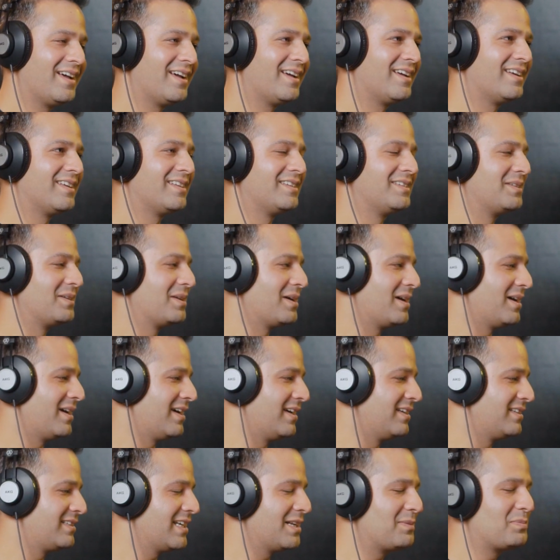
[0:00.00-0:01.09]

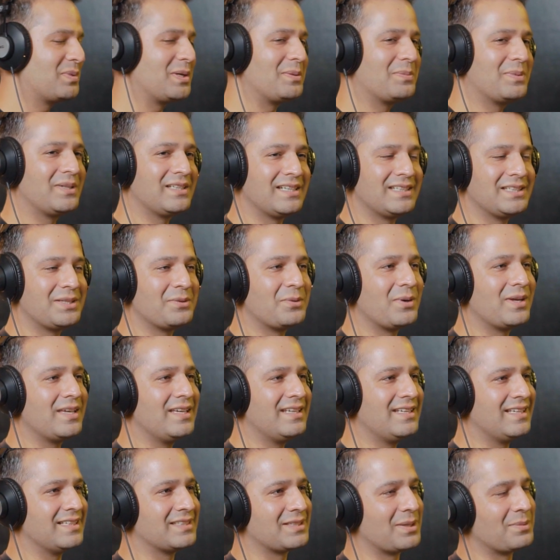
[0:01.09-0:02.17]
and tell people that they were
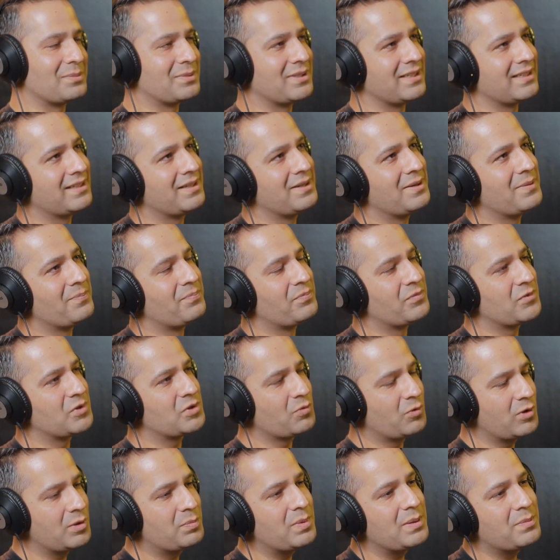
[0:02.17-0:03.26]
eating something.
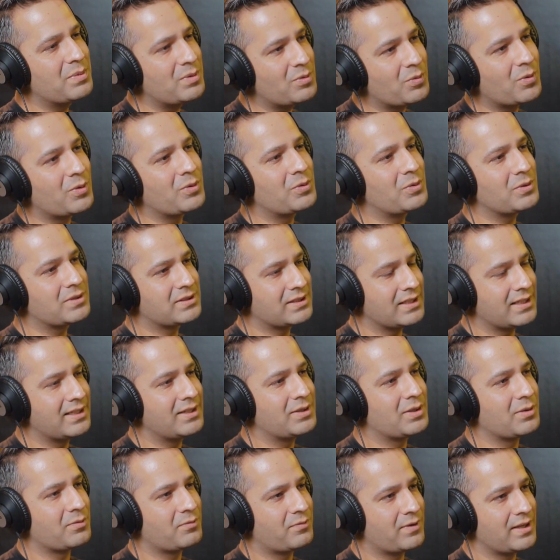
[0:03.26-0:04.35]
So would people want to share
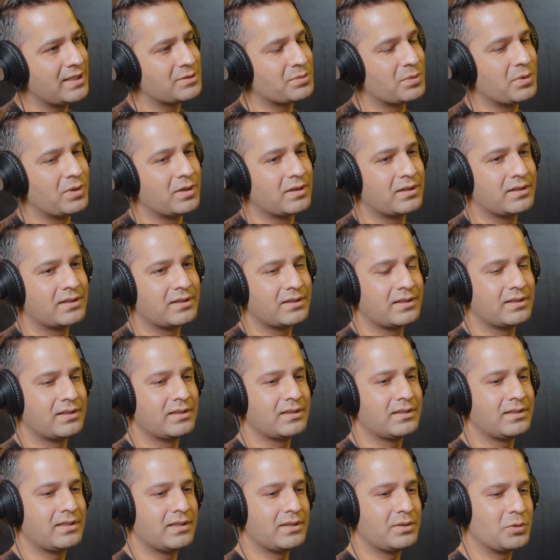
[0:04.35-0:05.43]
it on Facebook
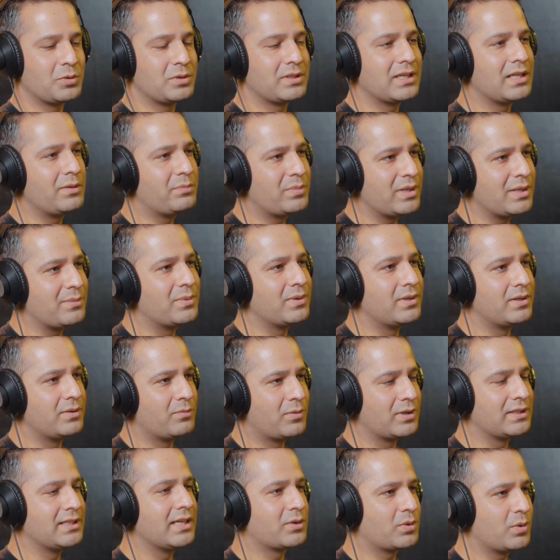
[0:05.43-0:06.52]
to tell people
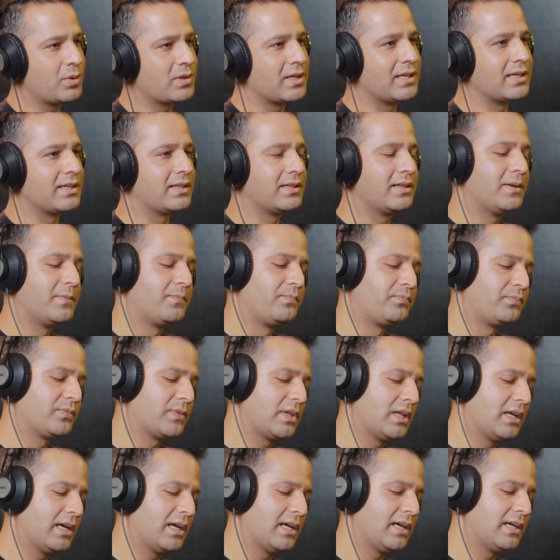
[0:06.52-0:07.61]
what they're cooking?
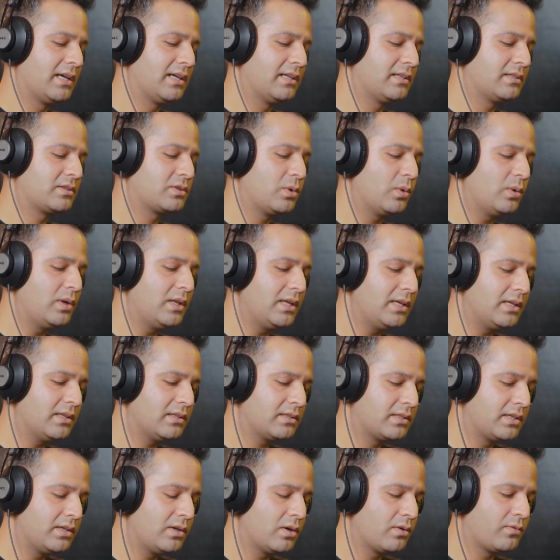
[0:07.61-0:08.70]
And slowly
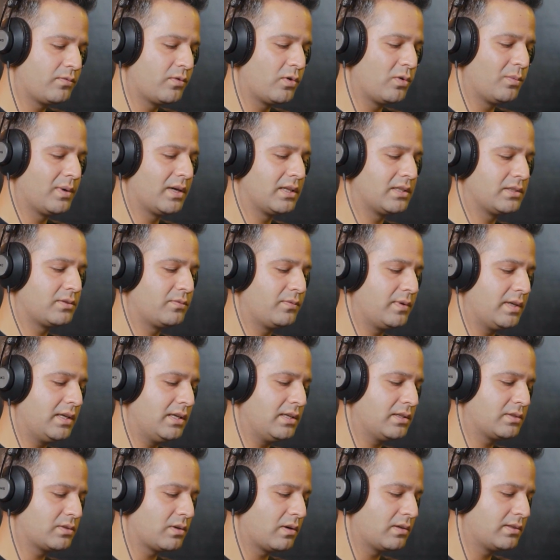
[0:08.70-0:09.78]
in 3 or 4 months,
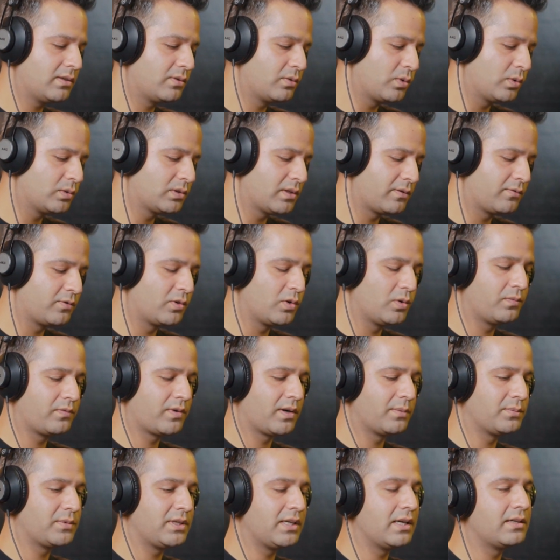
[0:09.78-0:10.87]
we saw the growth of group
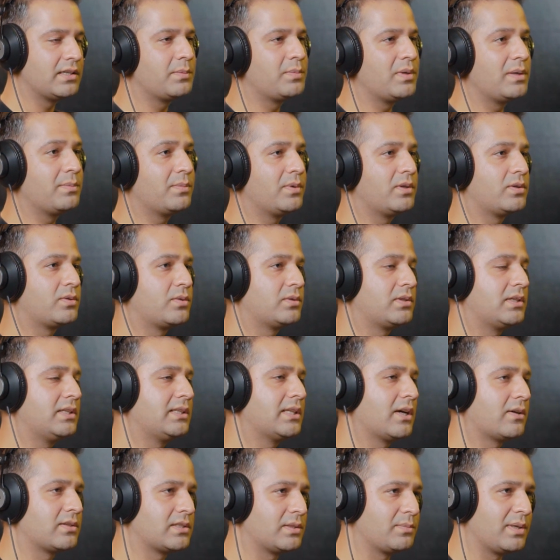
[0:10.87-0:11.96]
from 300 people to
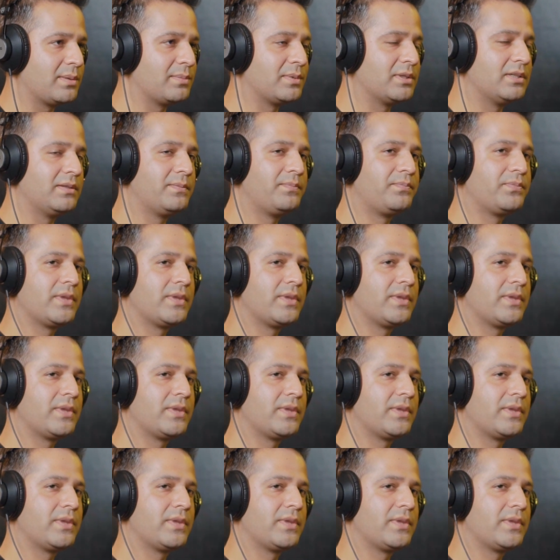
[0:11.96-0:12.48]
3,000 people.